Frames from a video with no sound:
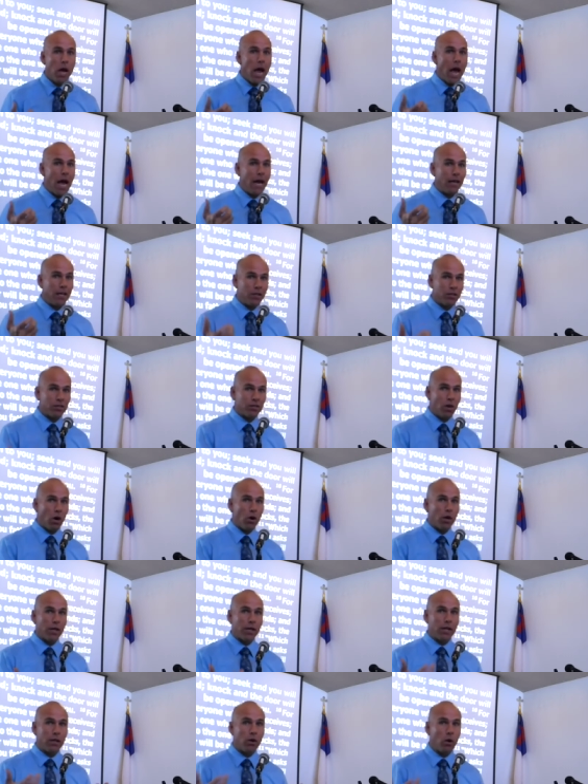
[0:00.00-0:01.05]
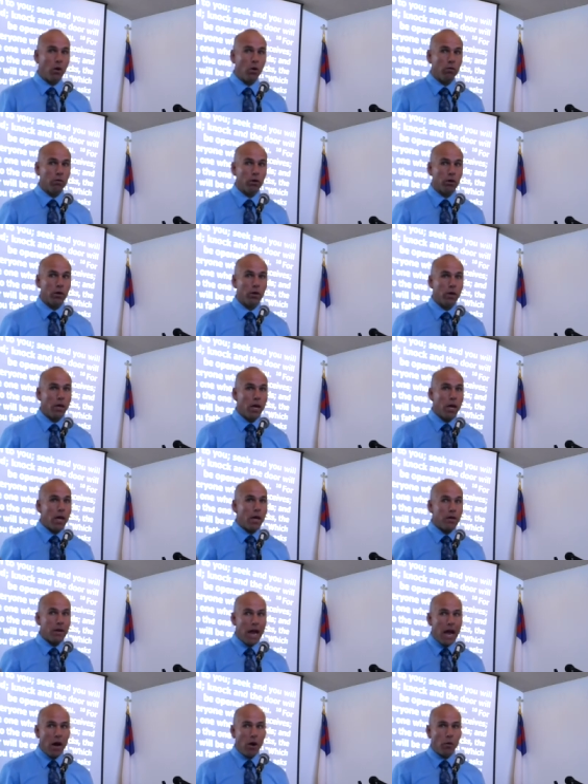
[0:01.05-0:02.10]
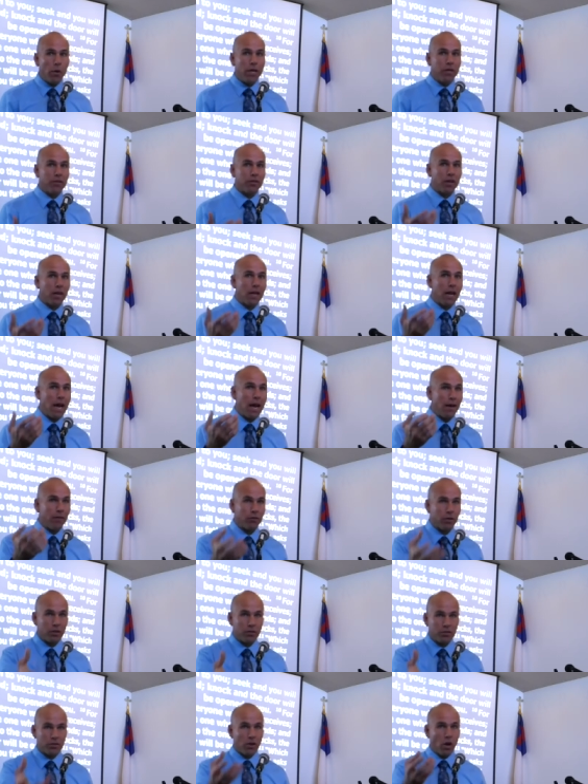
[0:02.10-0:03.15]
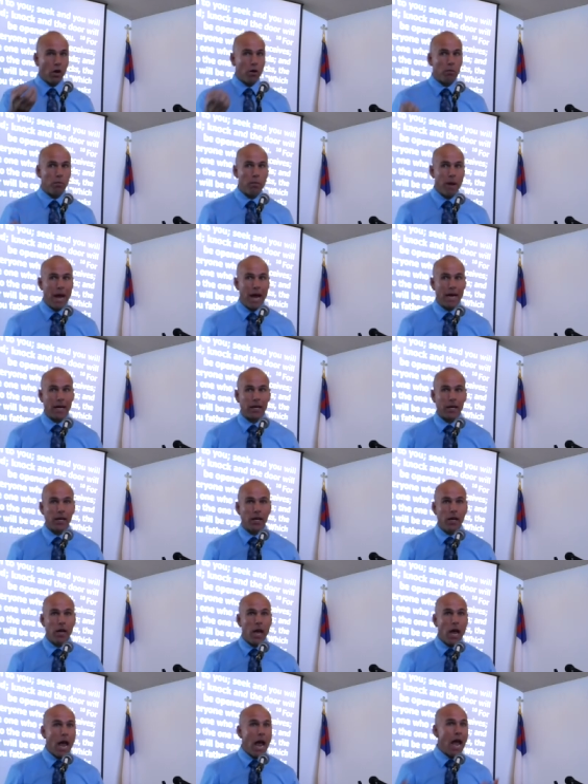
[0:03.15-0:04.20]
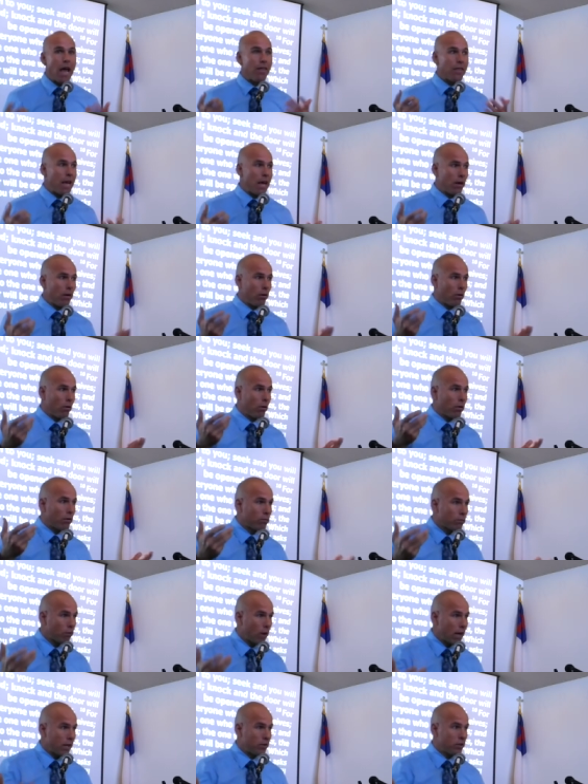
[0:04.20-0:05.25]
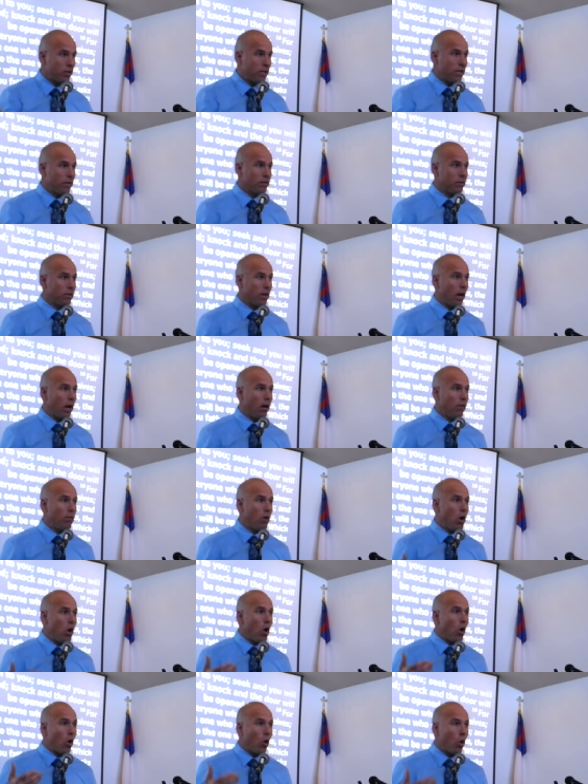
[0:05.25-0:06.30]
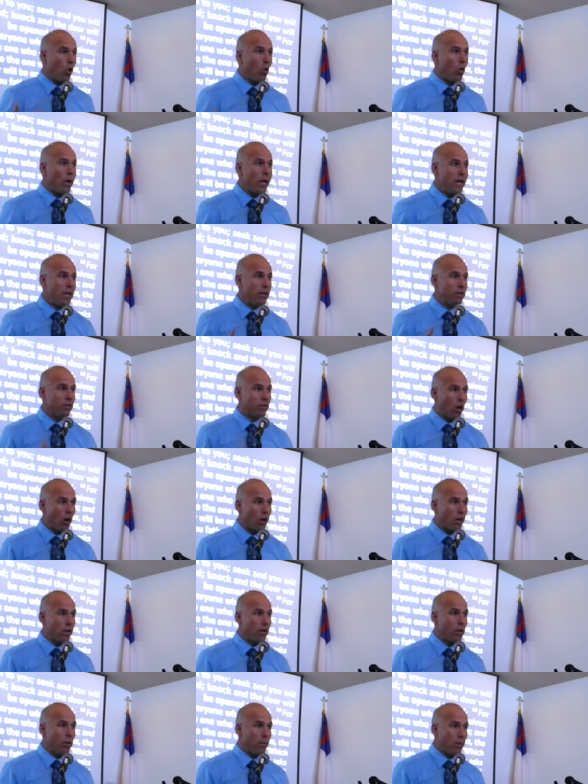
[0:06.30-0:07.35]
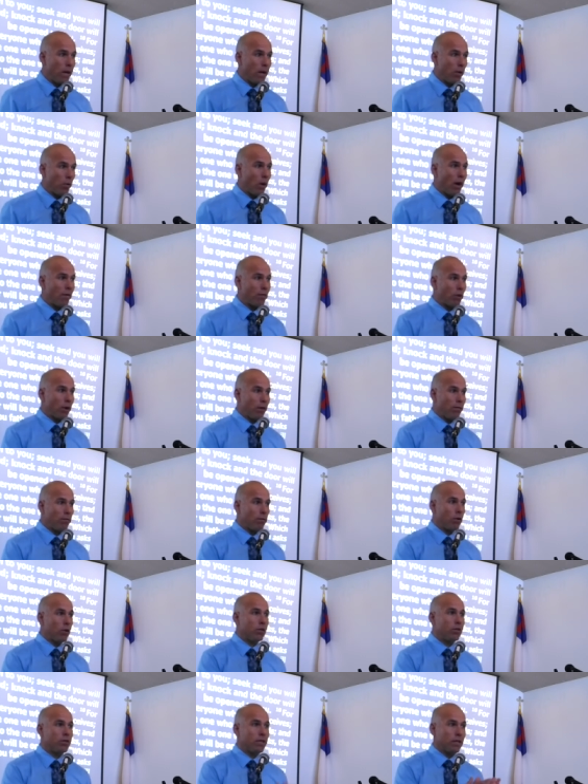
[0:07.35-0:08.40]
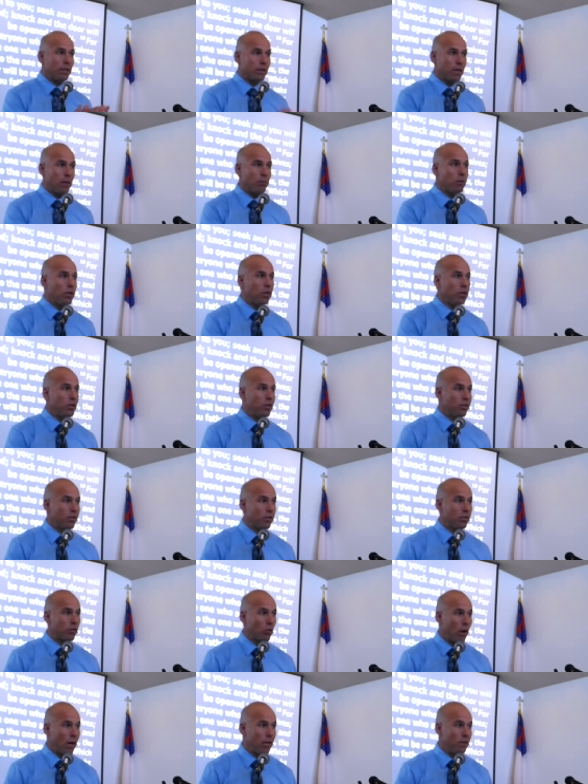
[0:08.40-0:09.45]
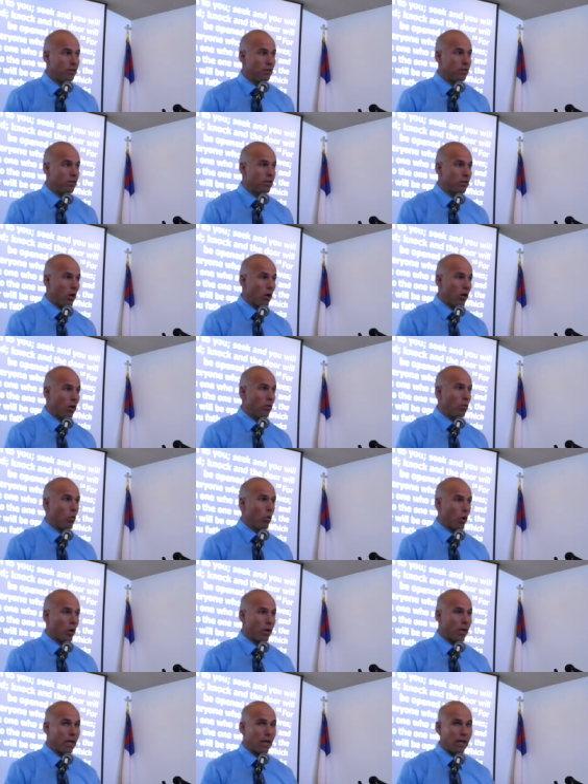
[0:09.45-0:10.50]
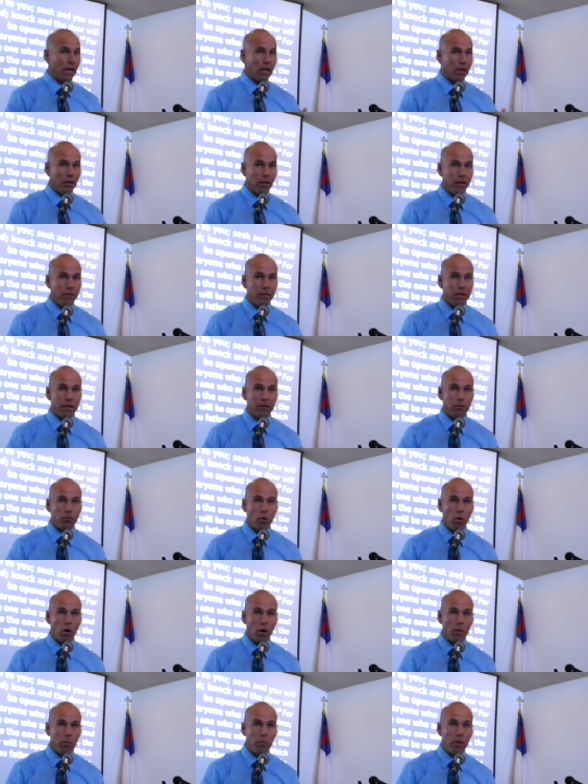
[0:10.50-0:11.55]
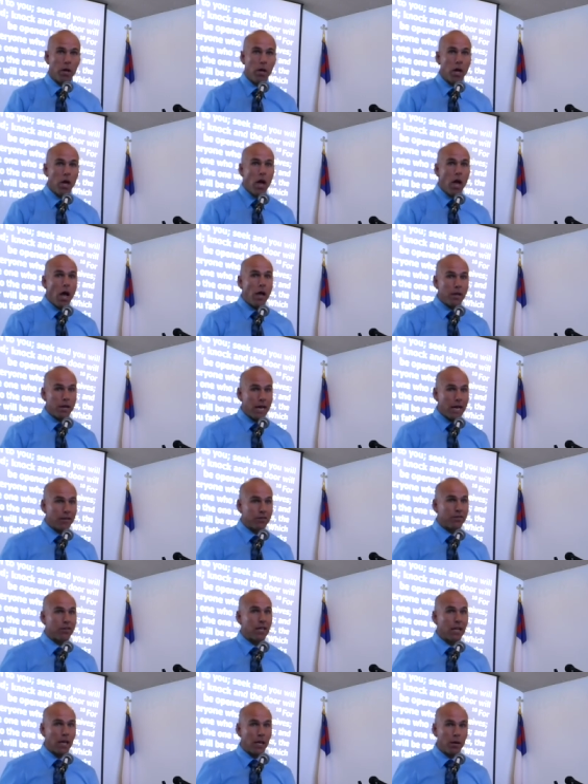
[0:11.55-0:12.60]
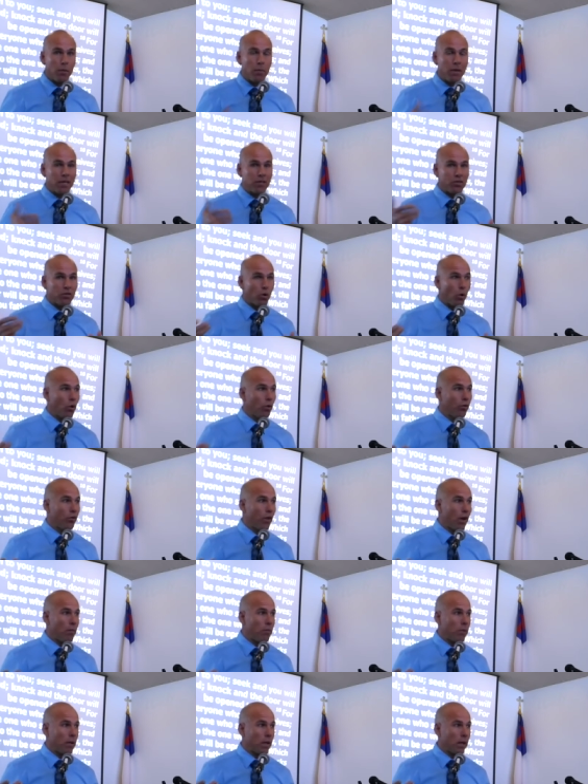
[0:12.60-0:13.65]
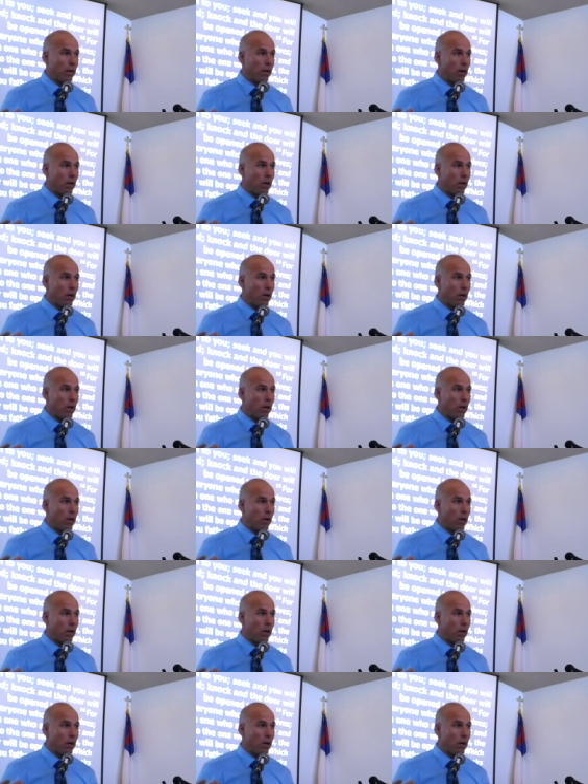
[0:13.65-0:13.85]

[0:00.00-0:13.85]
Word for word: and he's starting it over. Now he's going to have to start back and that freshness of who he started to be whenever he first accepted Jesus Christ and started working and living for him. Yes, the enemy stole something,